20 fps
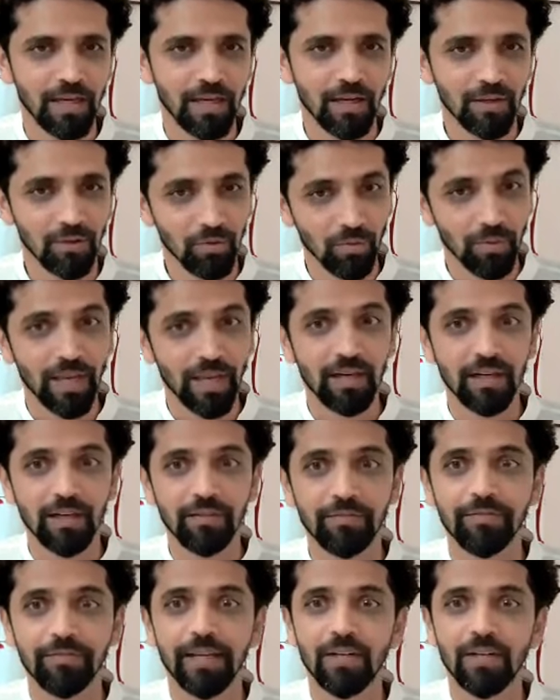You can
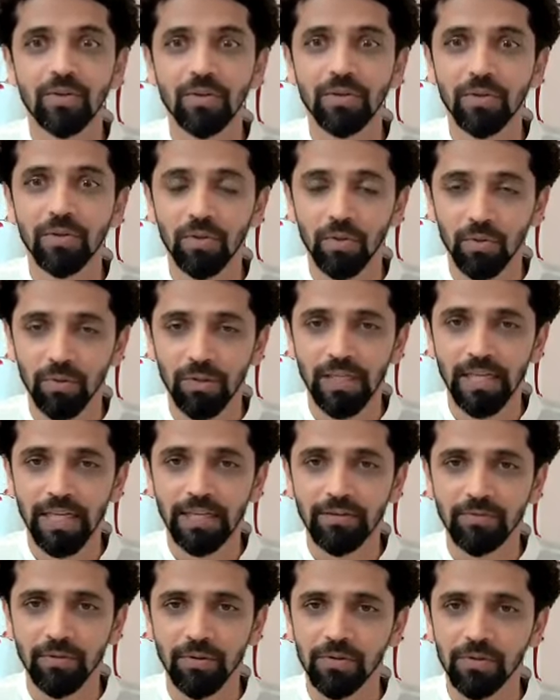reflect on your own
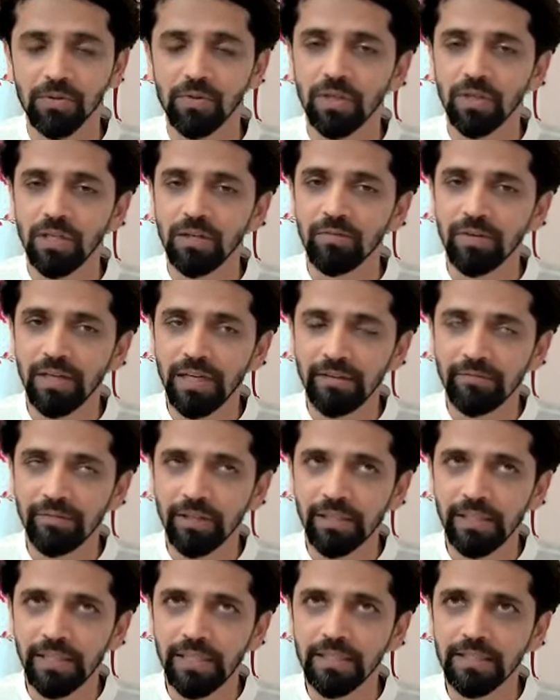life also. Okay,
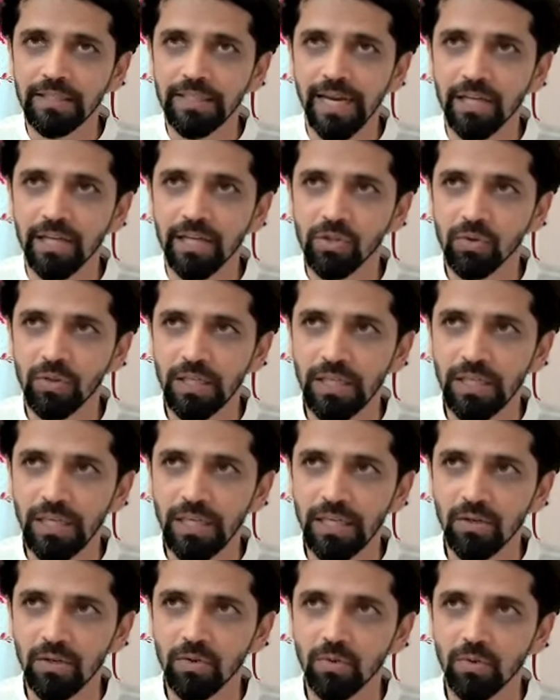whenever there is actual
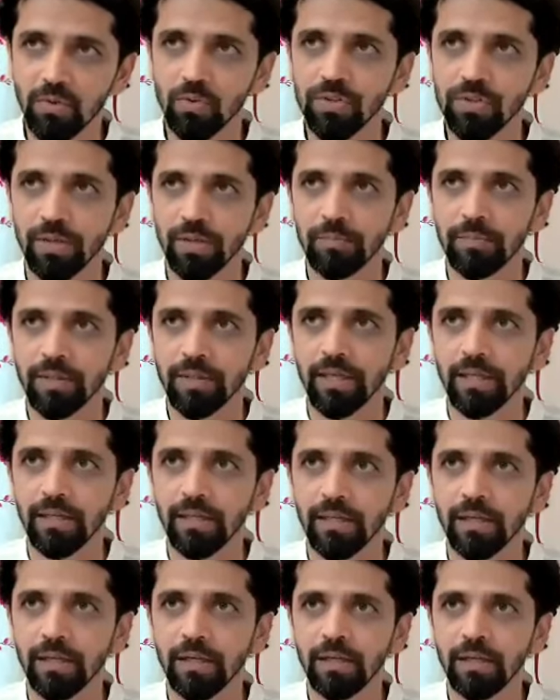need to do
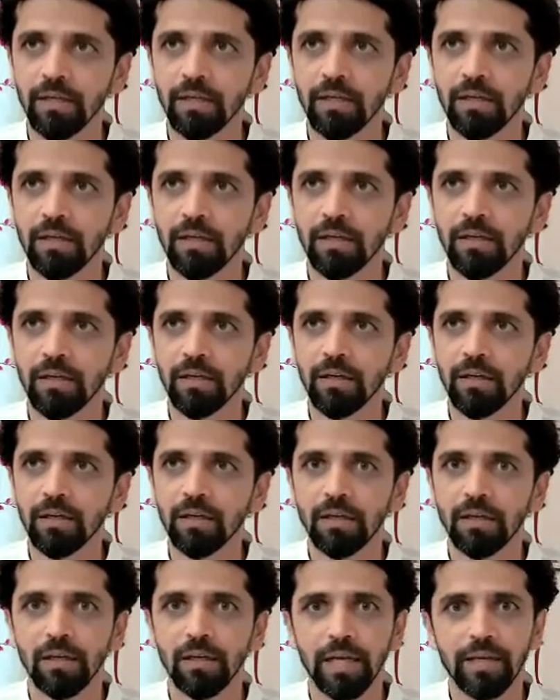something,
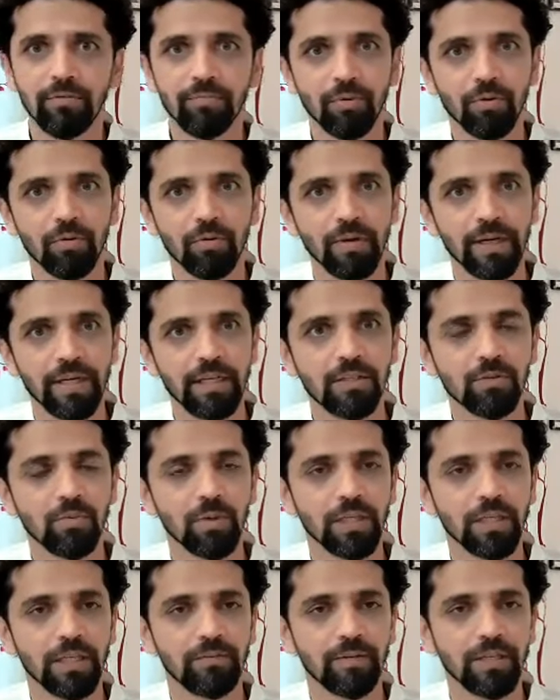life provides
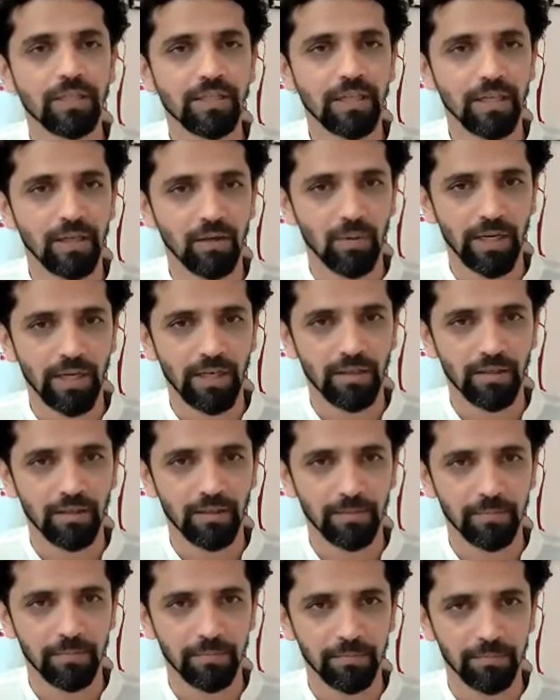whatever is required.
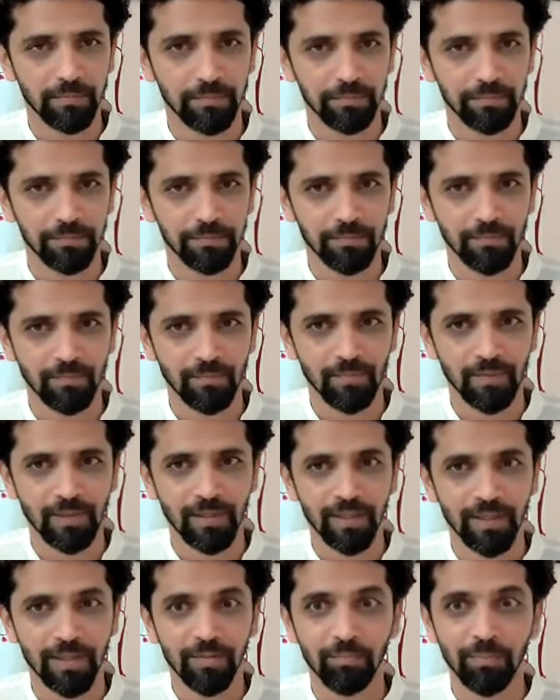
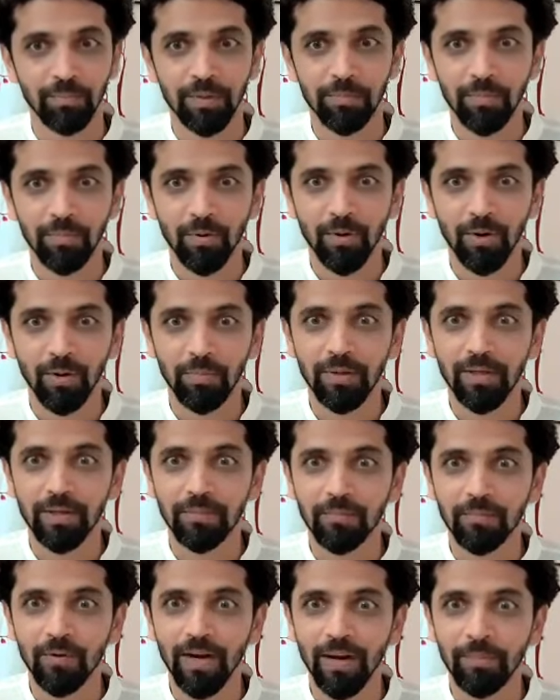But
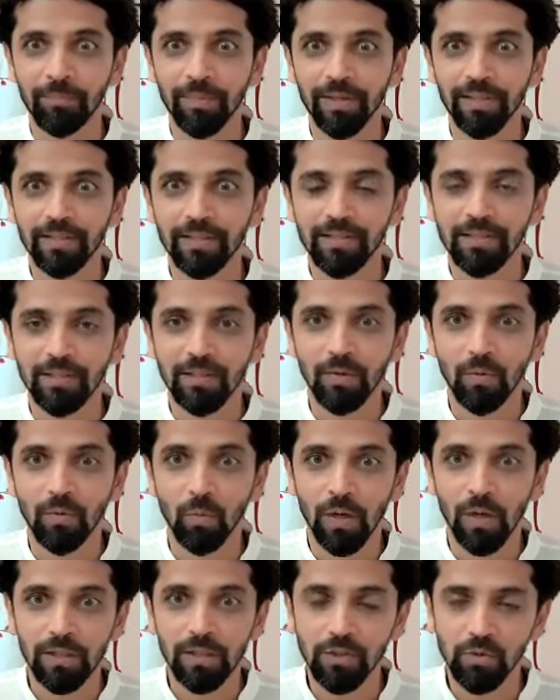problem happens
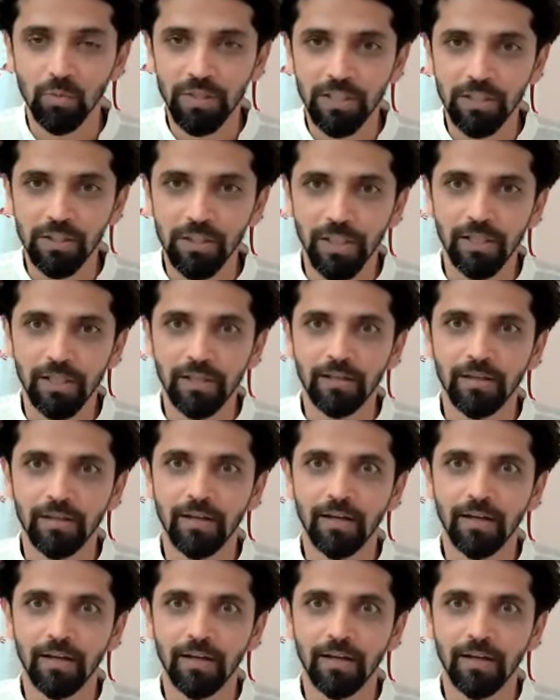once we sit